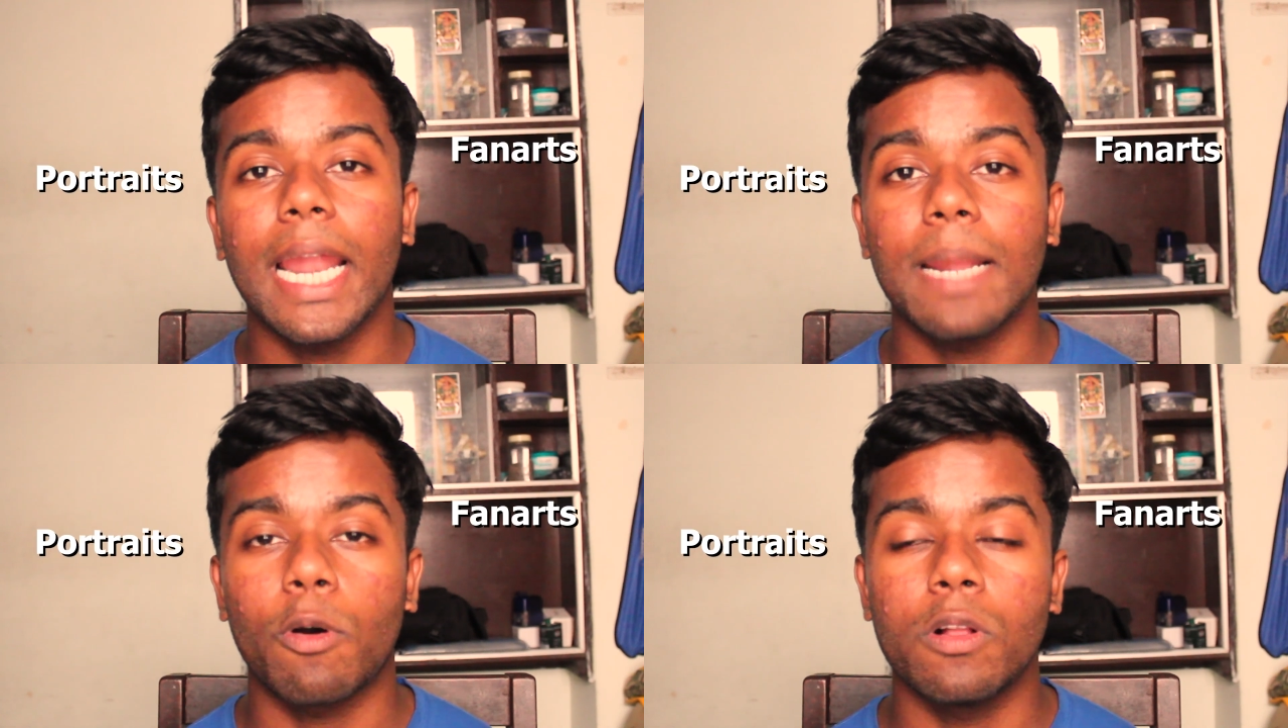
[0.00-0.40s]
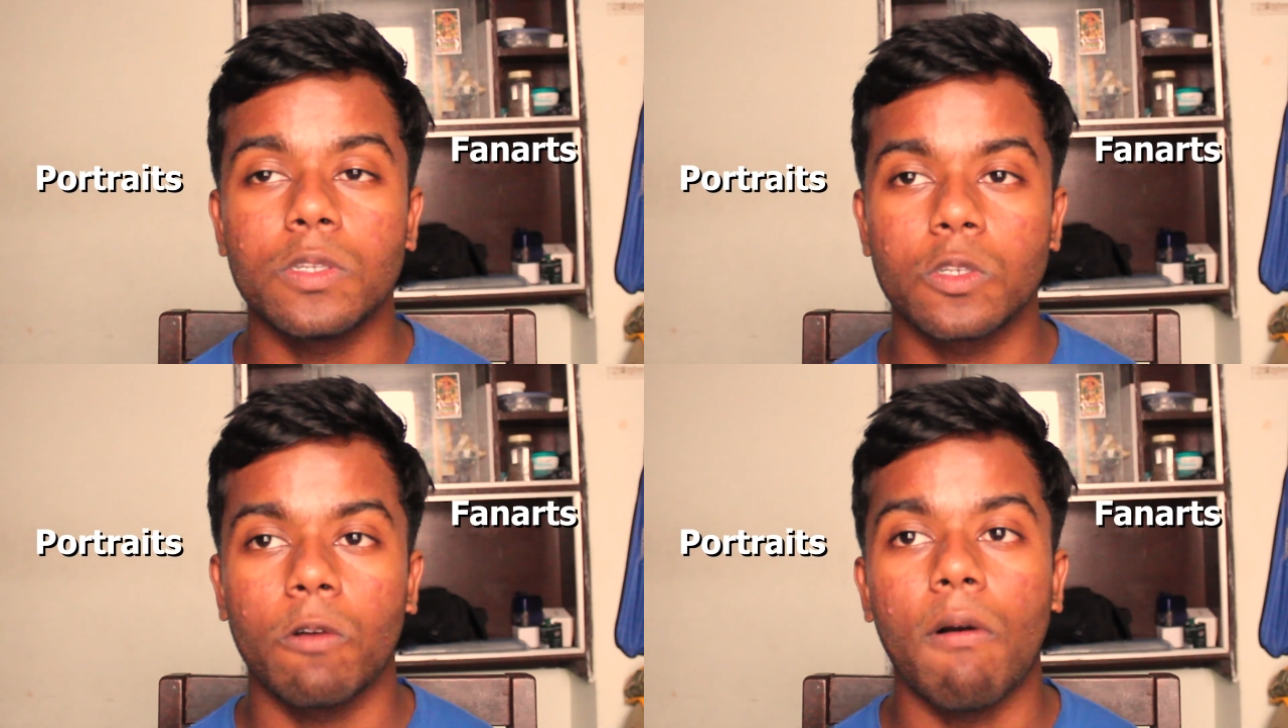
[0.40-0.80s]
and I'm
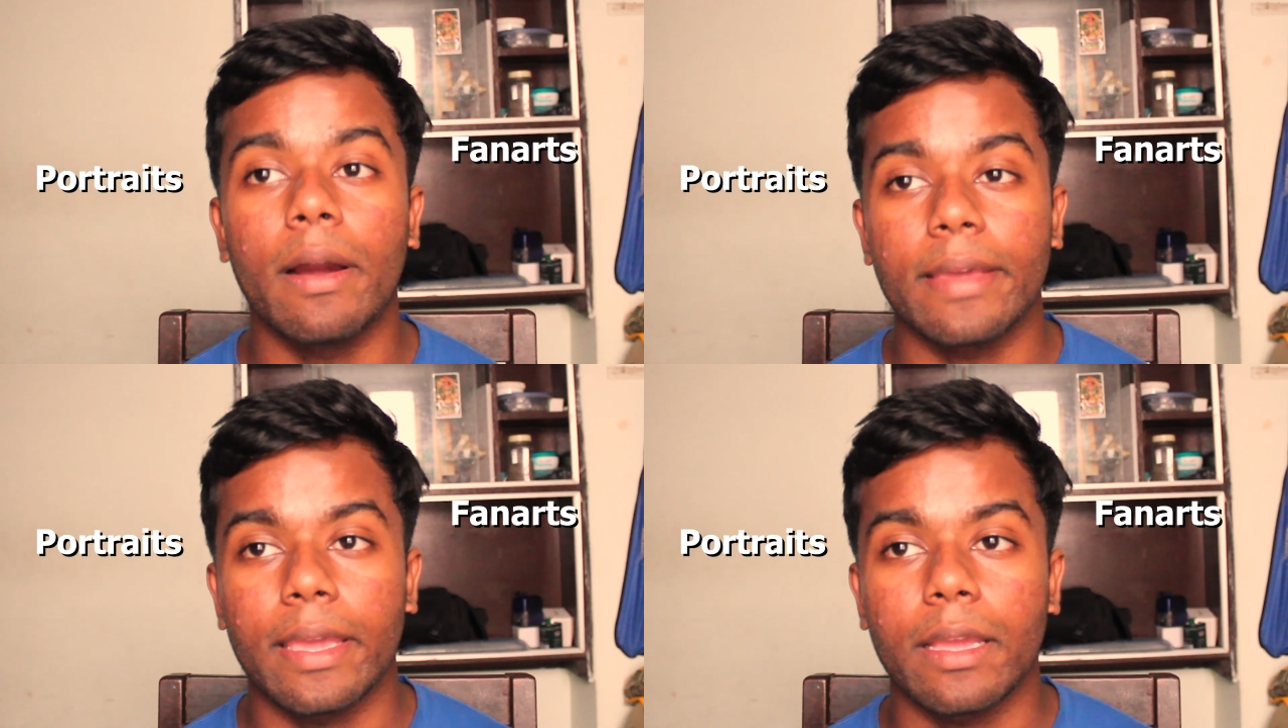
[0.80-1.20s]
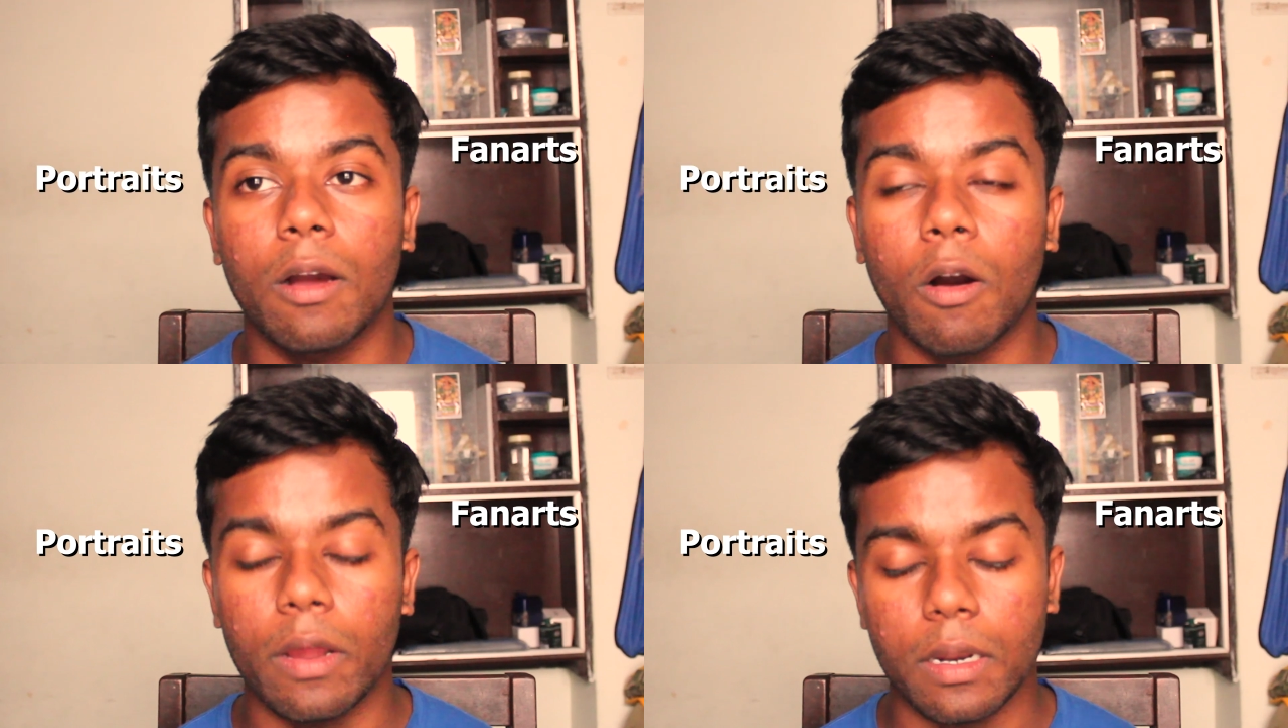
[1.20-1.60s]
also
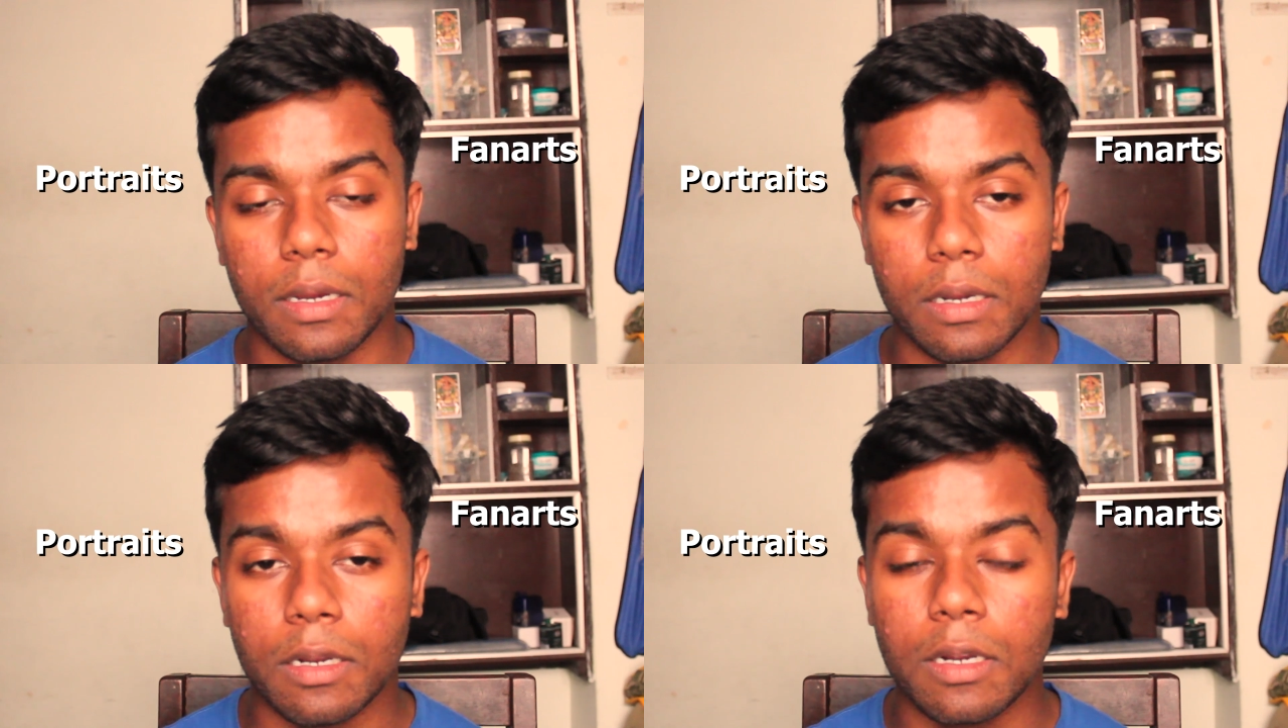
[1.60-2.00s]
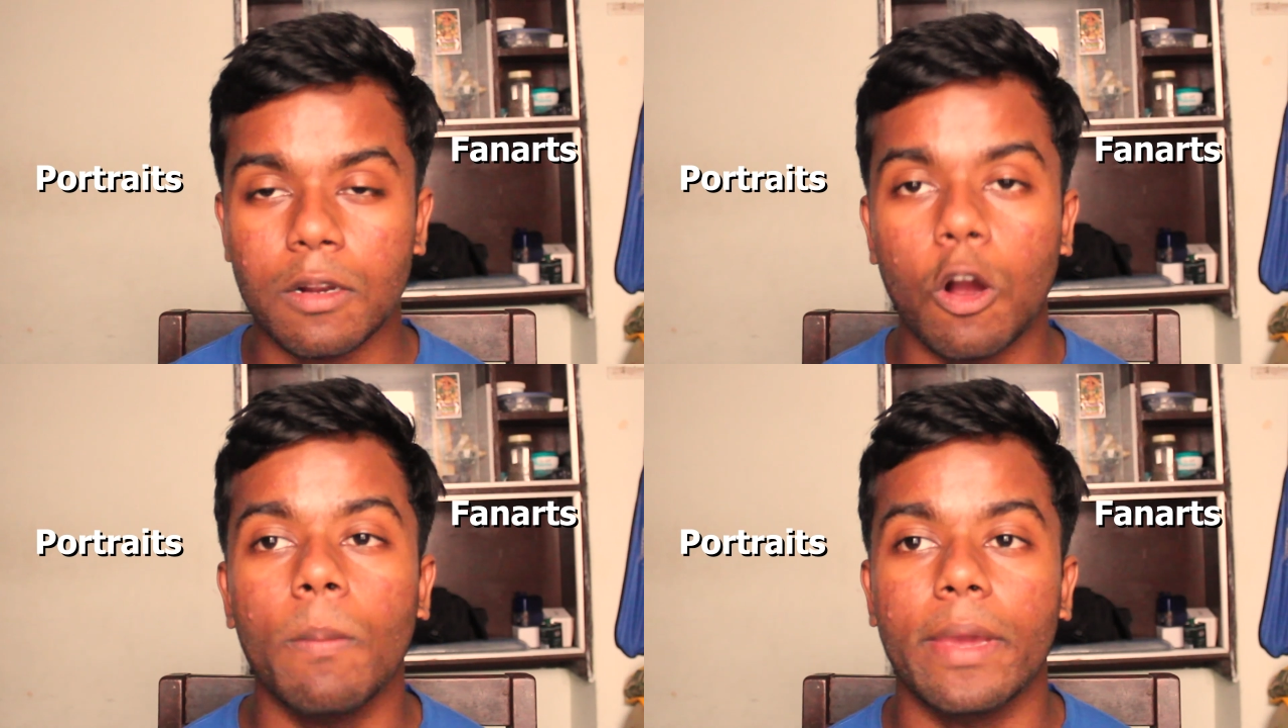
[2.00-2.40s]
working on a
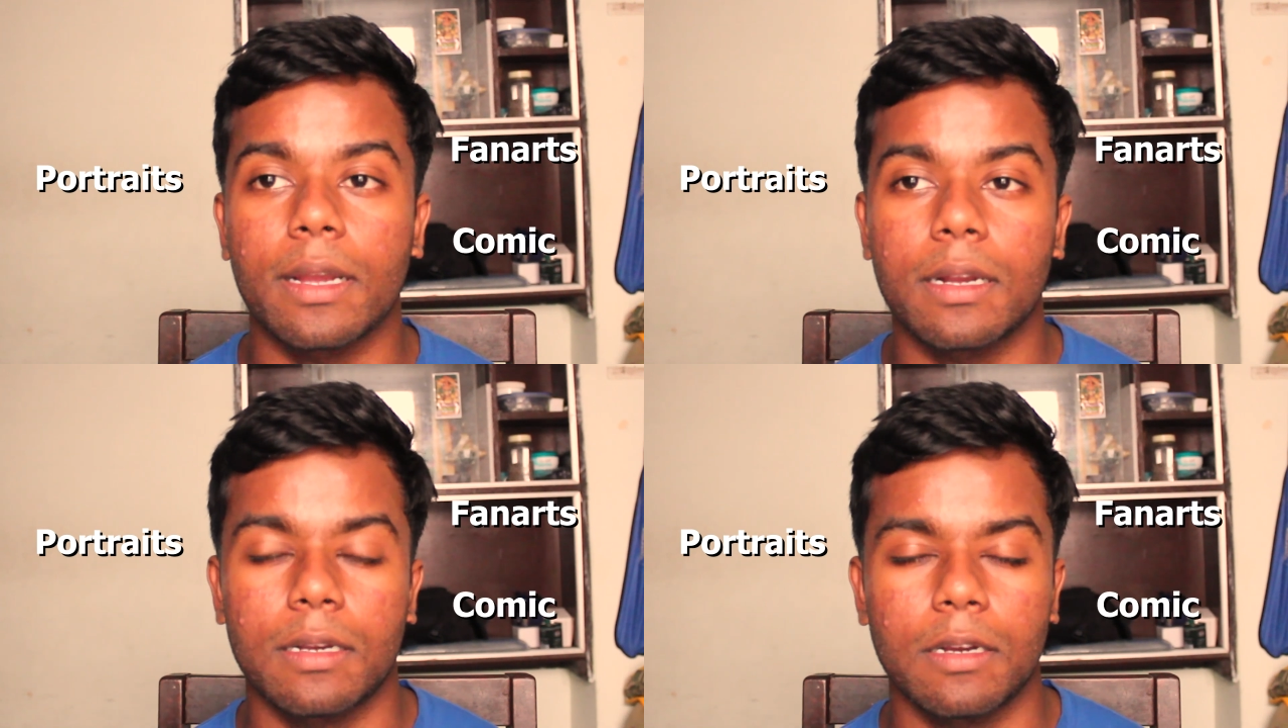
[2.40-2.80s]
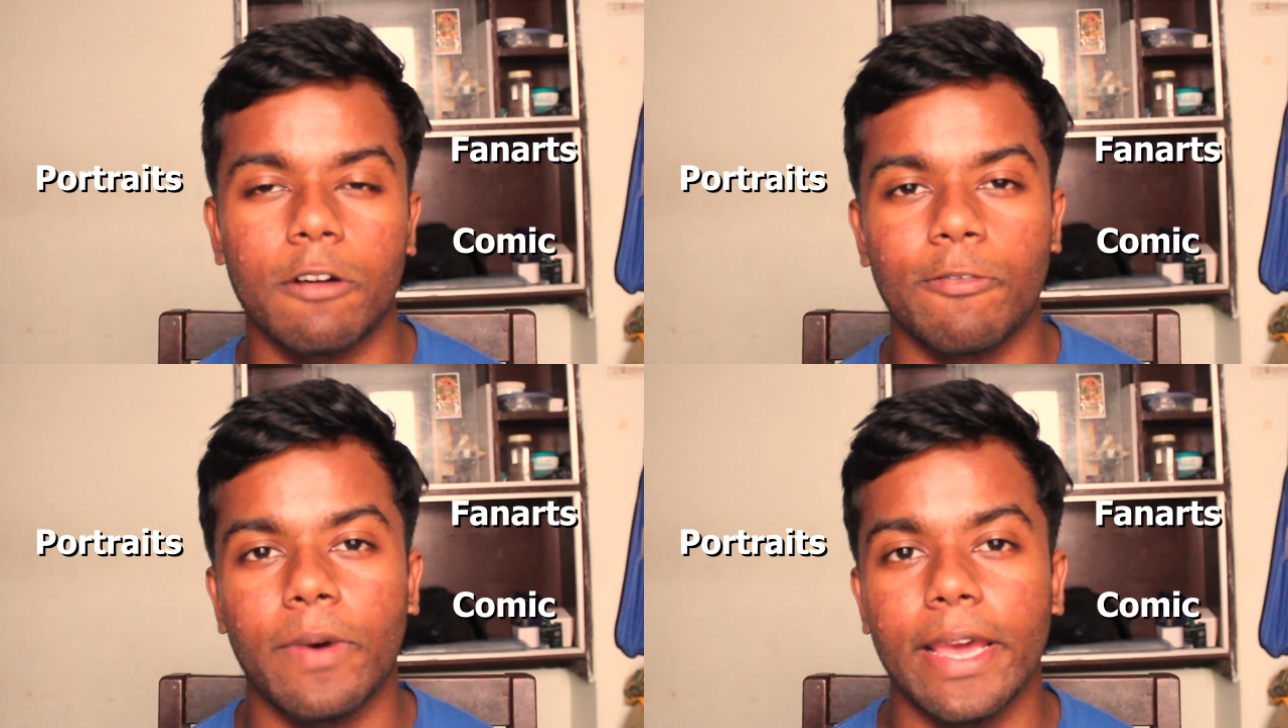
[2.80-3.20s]
comic
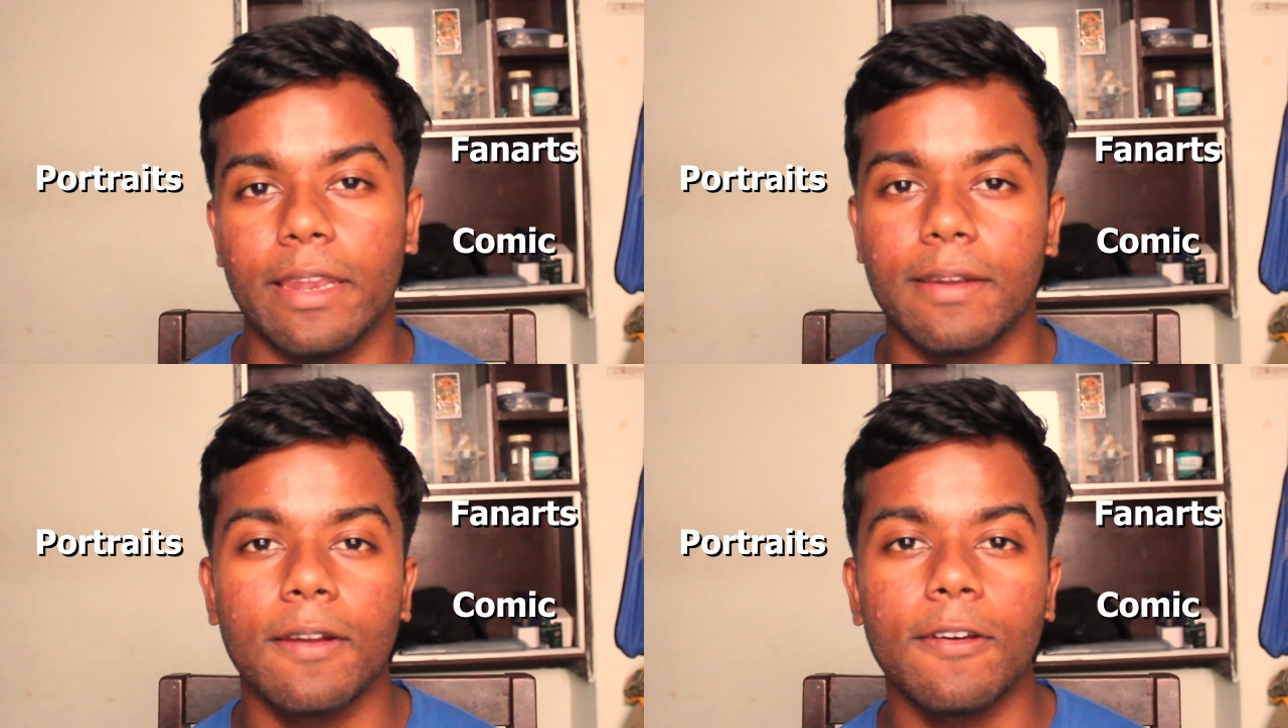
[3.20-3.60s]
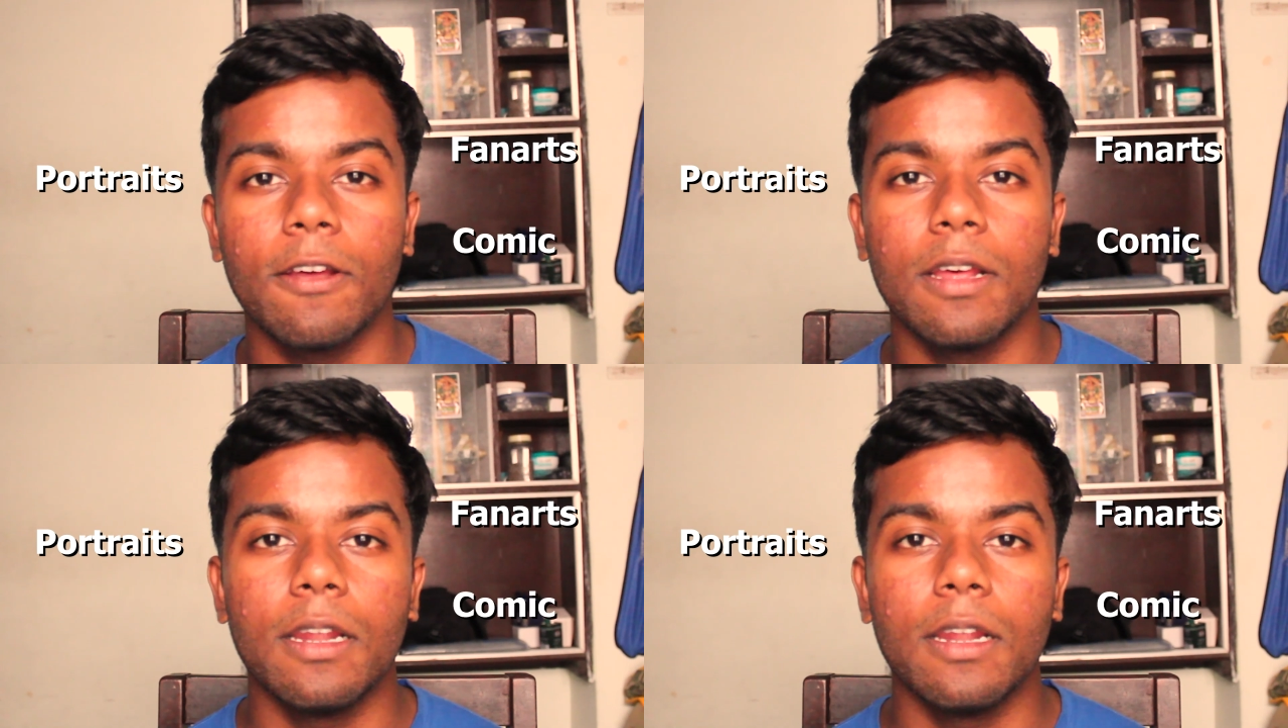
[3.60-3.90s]
of mine.